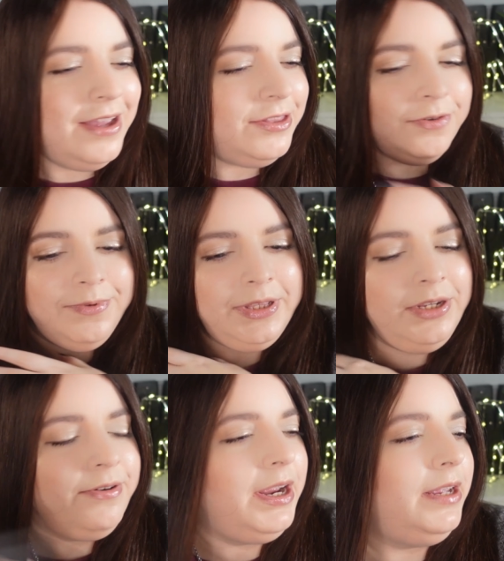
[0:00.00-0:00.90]
They're really
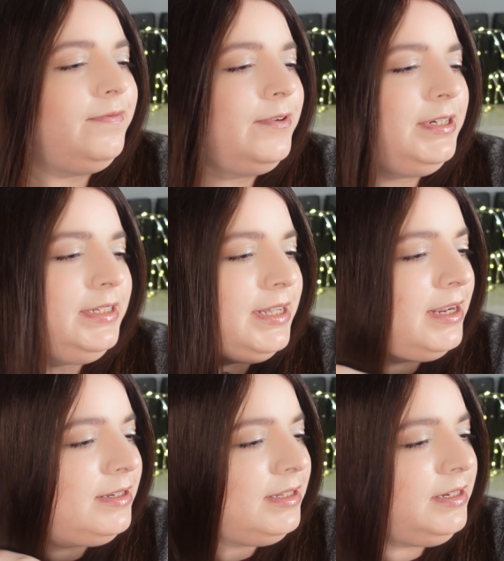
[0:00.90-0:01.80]
great for
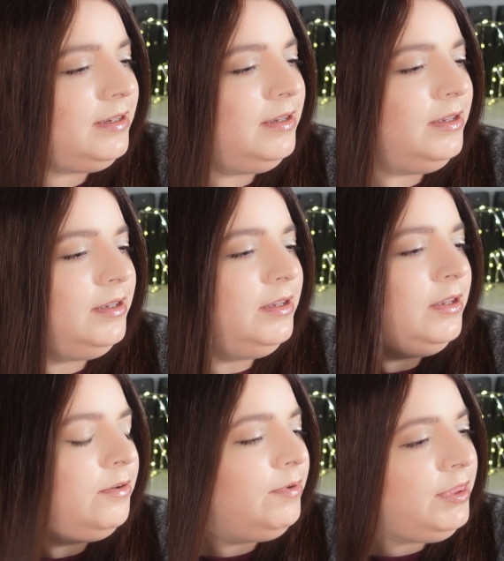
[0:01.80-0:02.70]
detangling
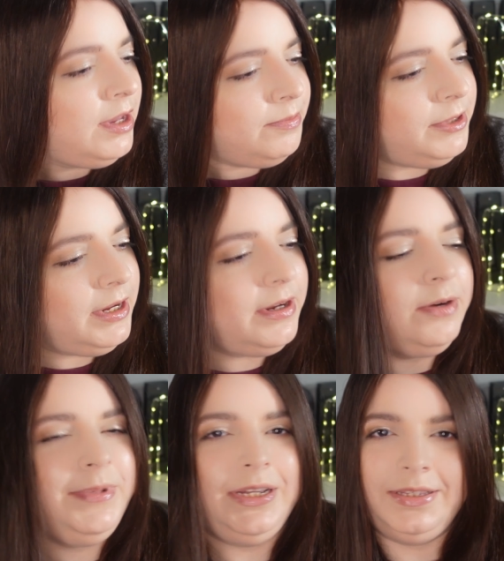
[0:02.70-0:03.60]
without pulling out
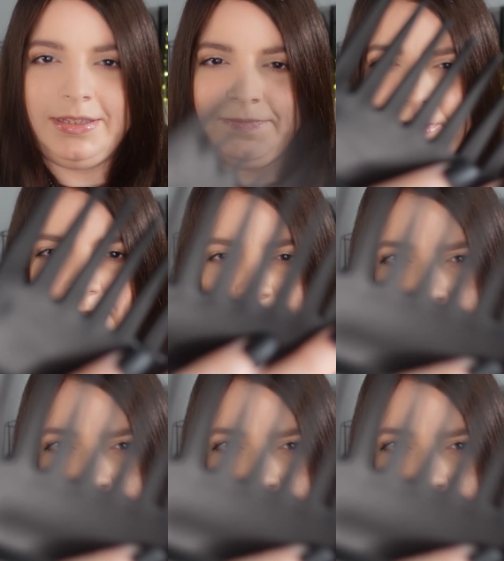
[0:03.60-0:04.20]
hair because it's a very